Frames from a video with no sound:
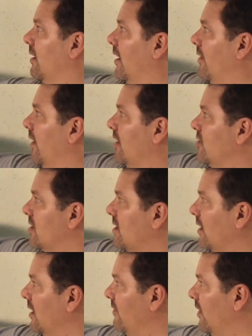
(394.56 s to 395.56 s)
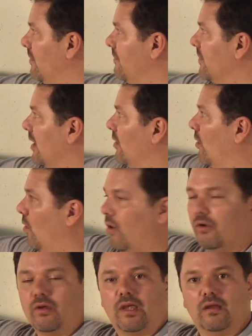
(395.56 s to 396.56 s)
and then just leave it,
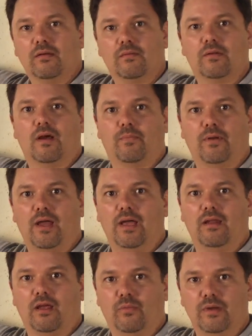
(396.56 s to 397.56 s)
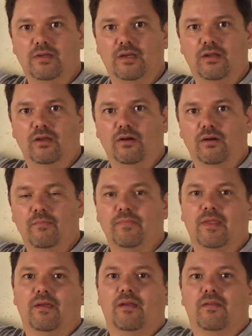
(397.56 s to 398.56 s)
or you can apply, like we did here,
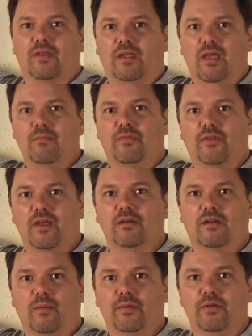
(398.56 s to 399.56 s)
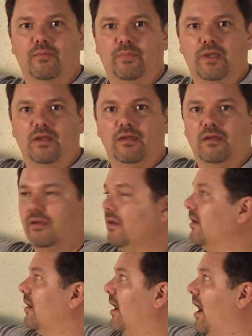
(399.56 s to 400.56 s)
the Chemthane WB
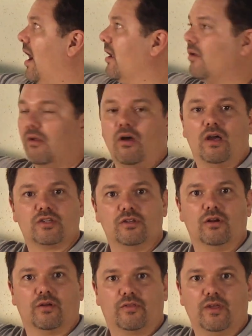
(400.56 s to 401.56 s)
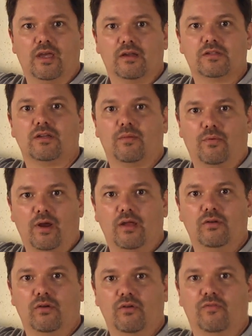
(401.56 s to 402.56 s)
high gloss urethane. It's our
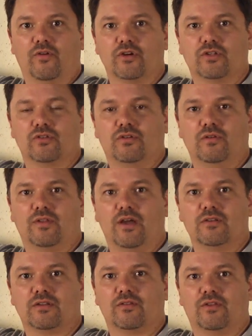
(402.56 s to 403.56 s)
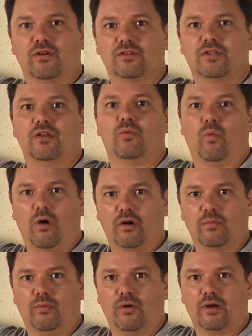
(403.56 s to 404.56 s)
brand new version 2013
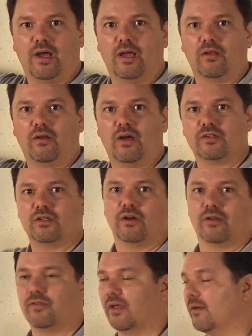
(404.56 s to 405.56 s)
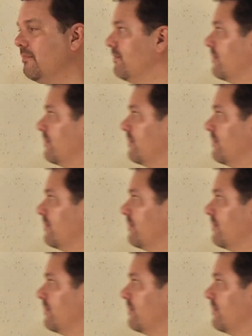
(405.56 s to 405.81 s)
waterborne high gloss urethane.